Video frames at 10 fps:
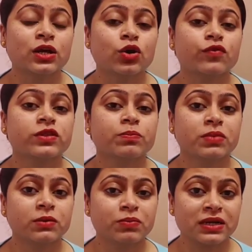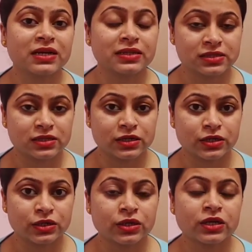of the people
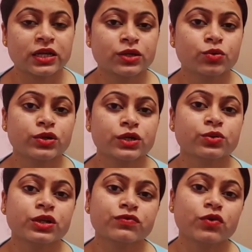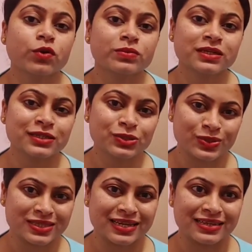concerned in order to reform the
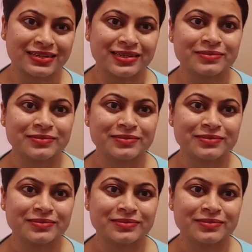society.